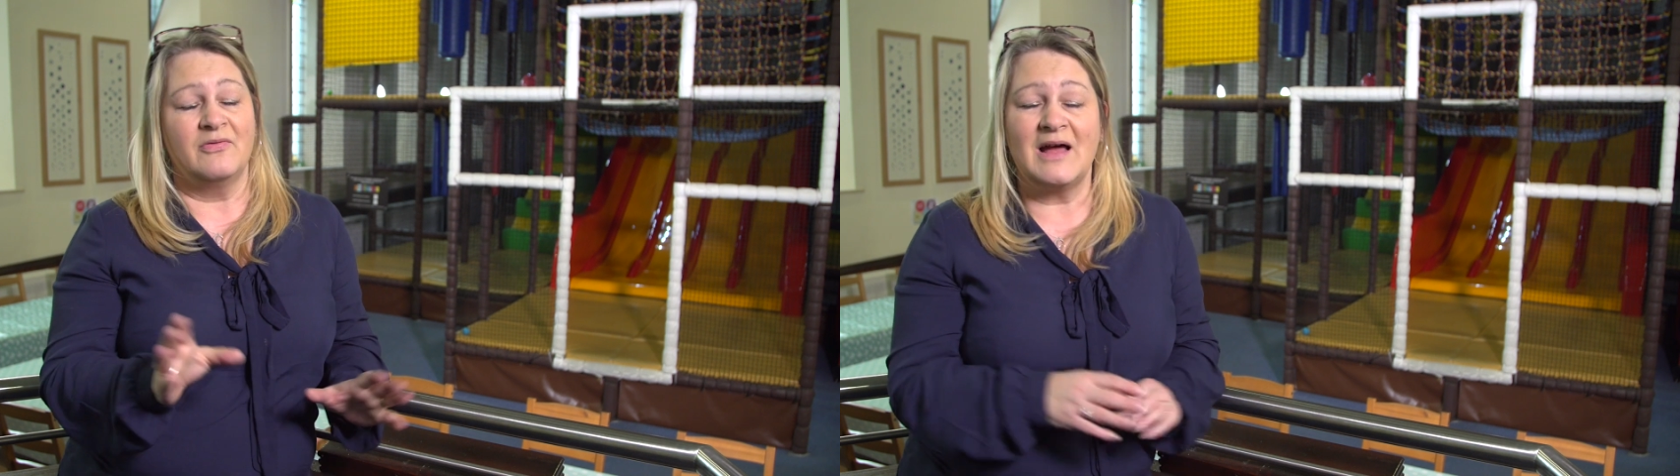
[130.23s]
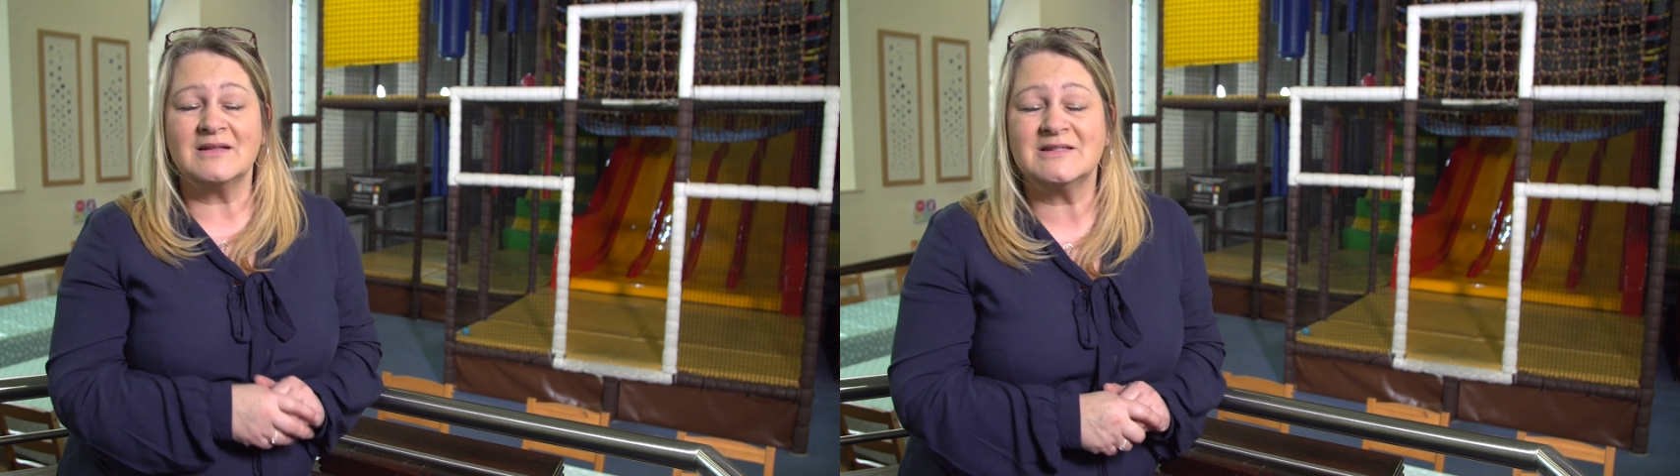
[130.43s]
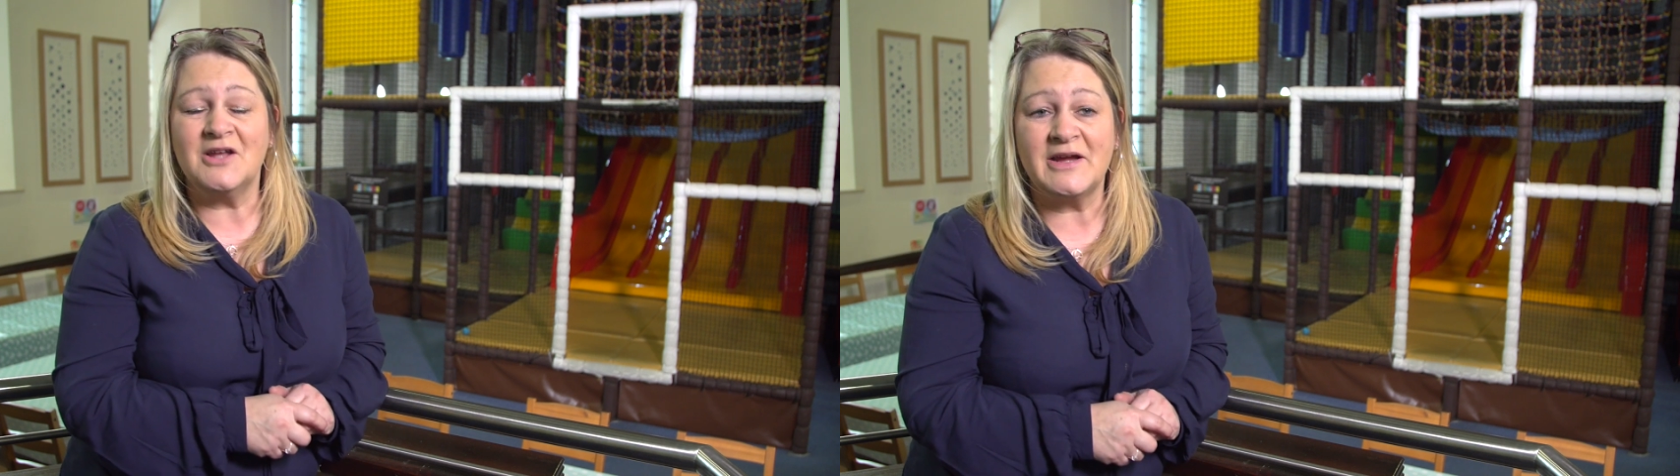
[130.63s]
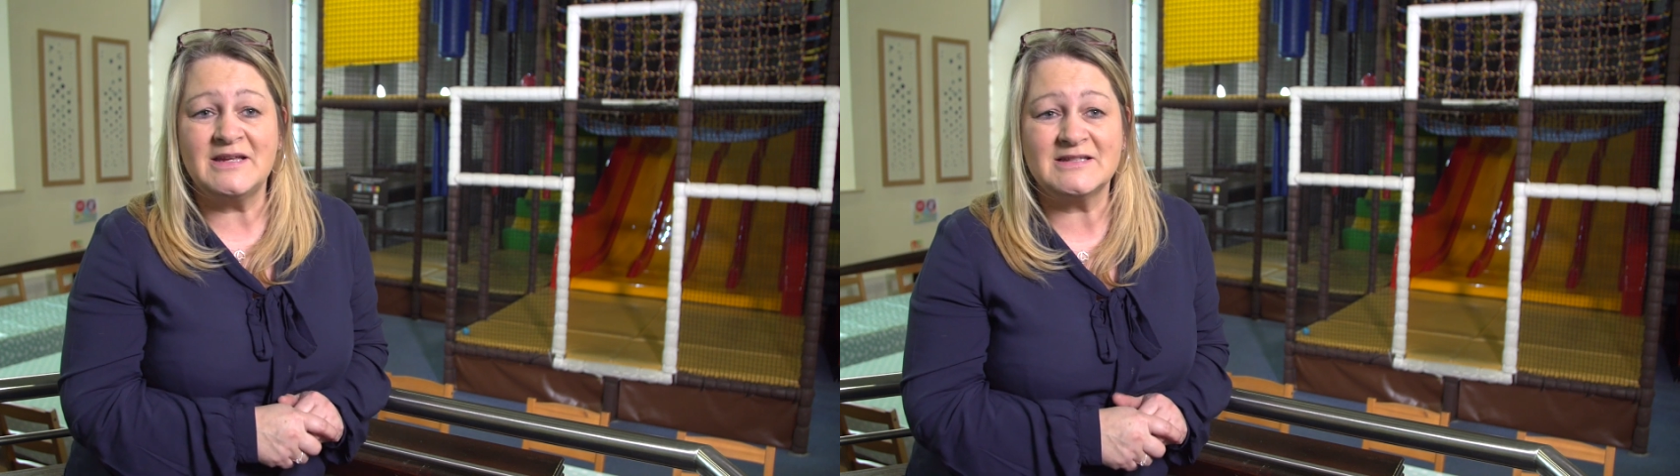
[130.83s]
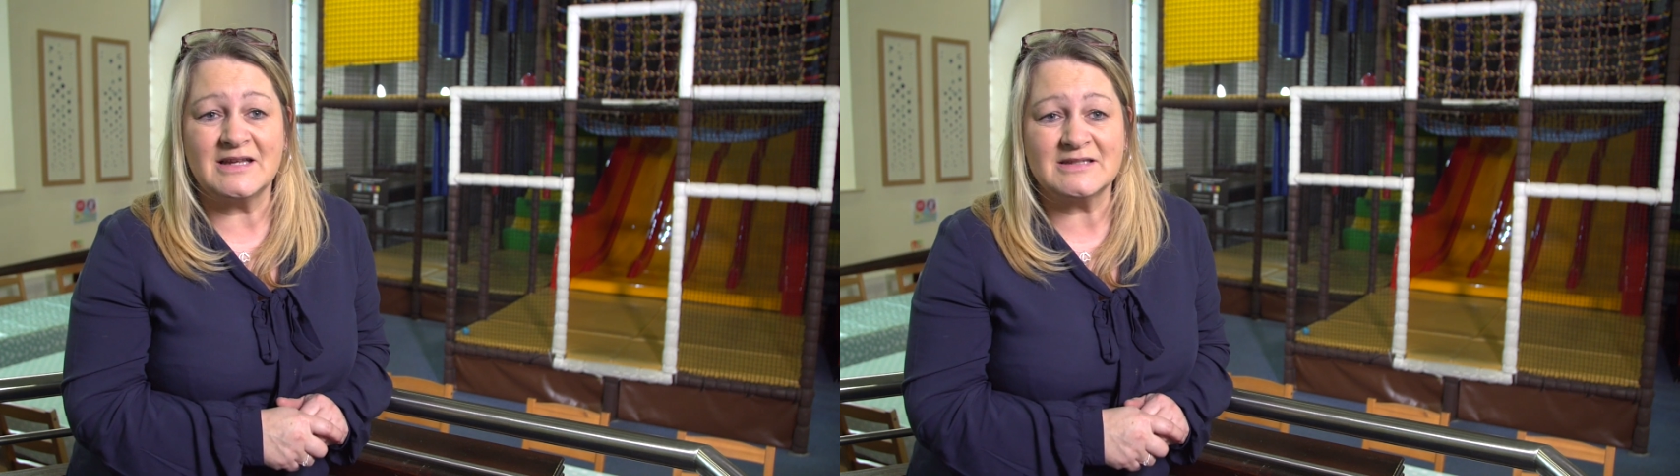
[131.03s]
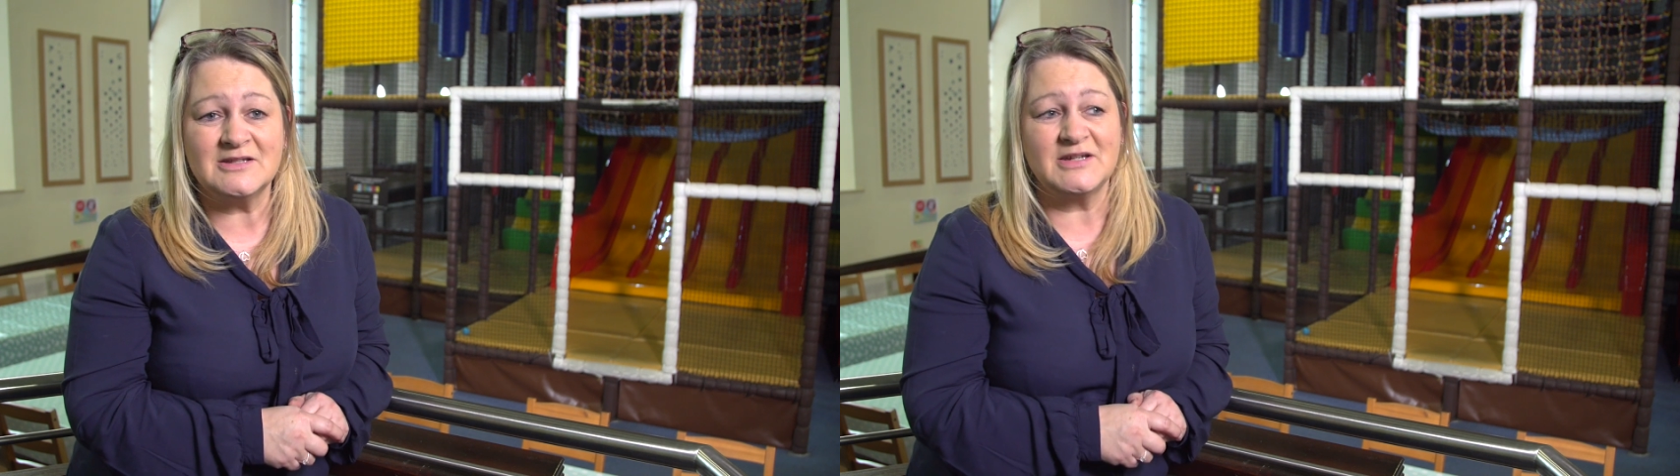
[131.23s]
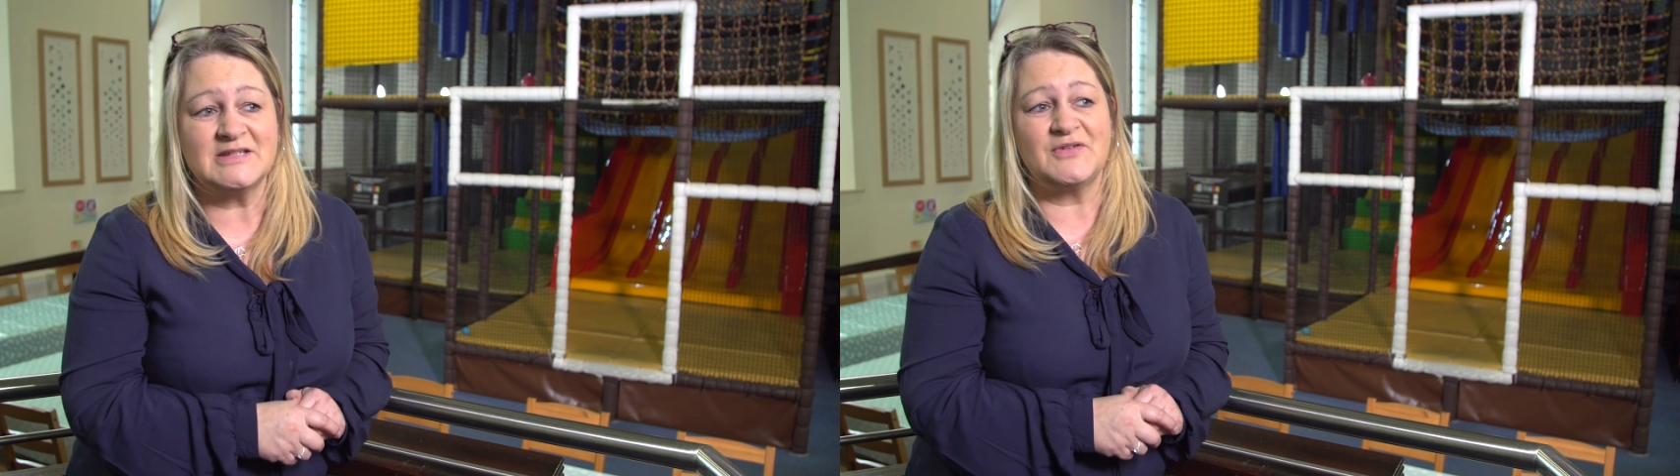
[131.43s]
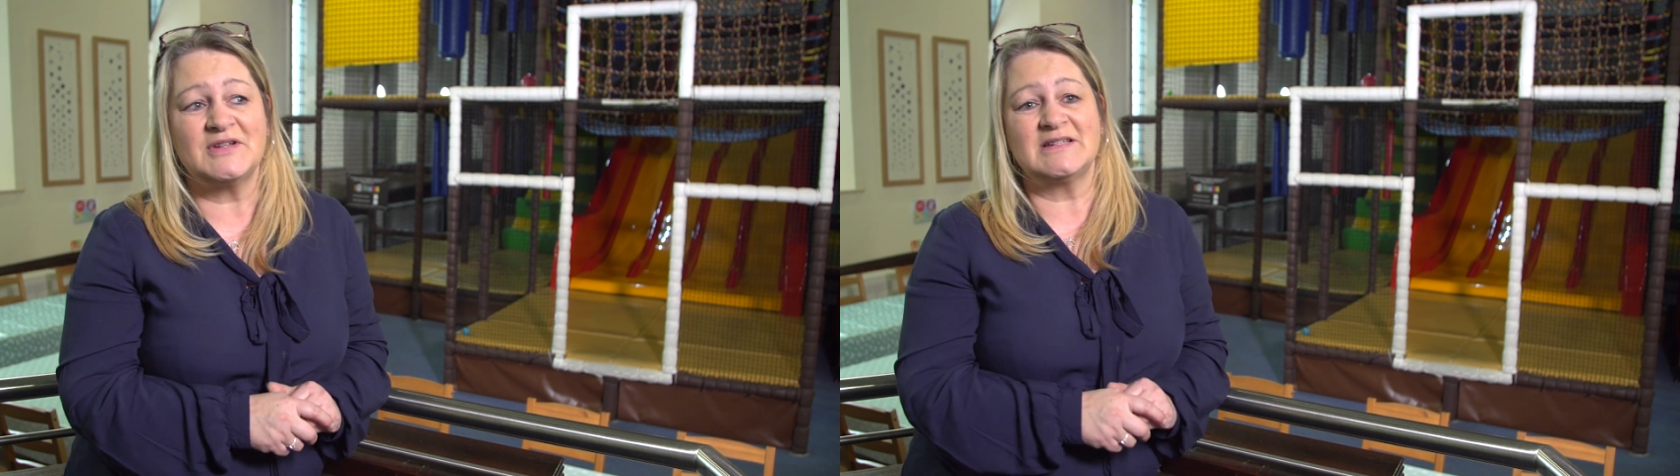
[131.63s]
that's nice
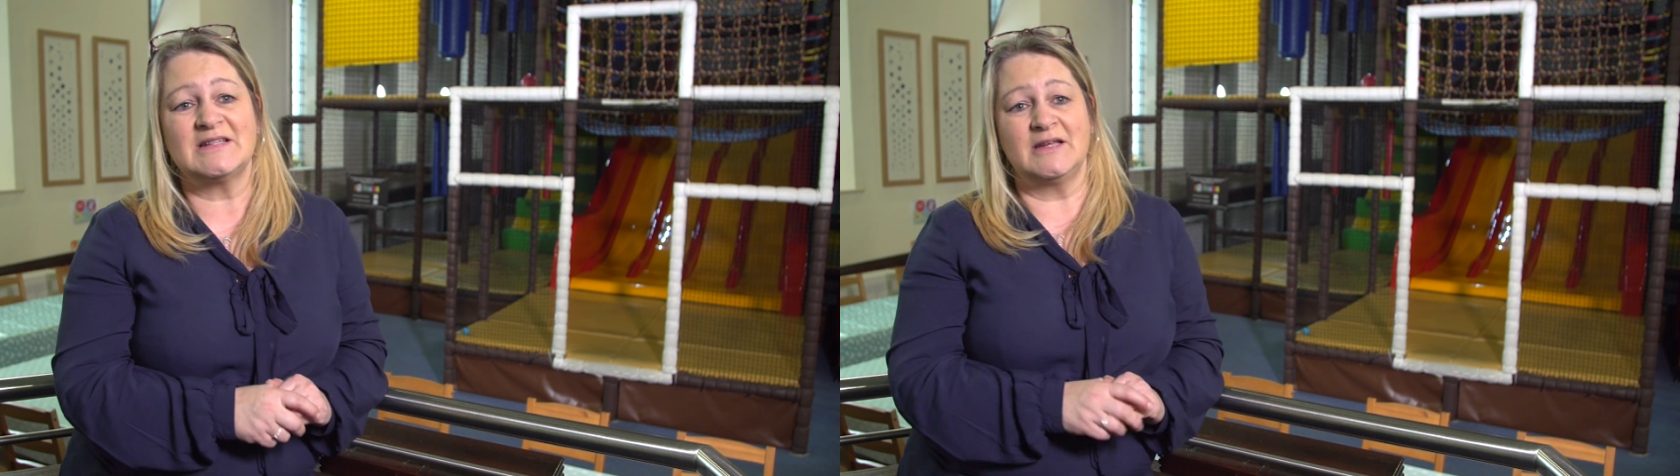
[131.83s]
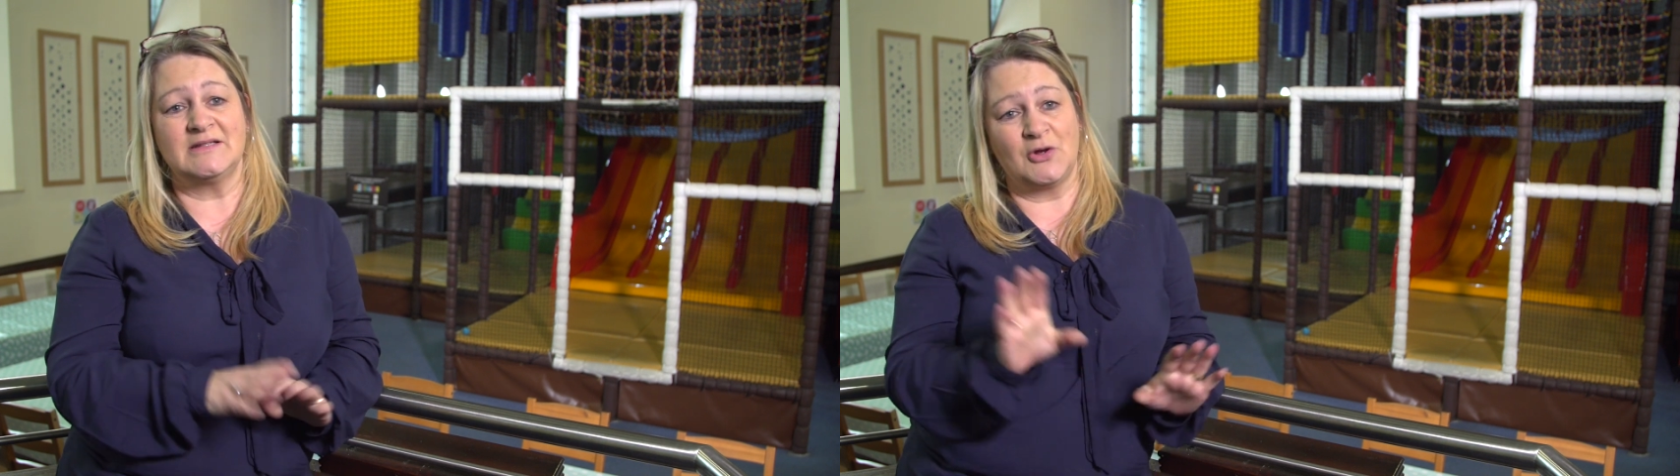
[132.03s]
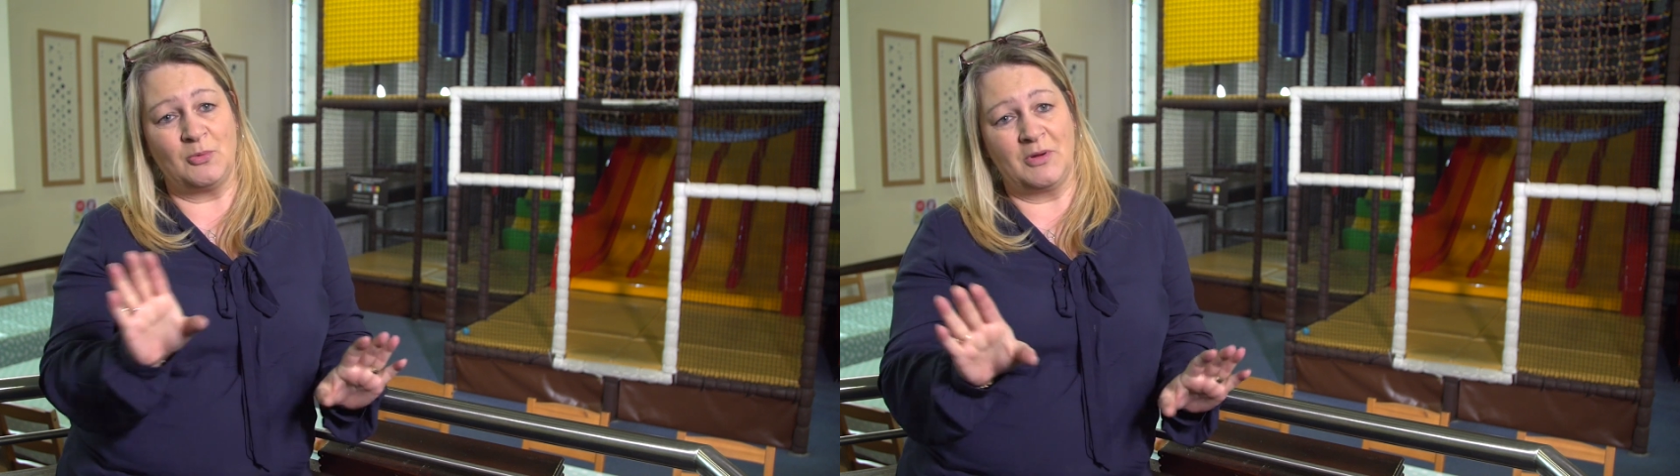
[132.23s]
of her to say so,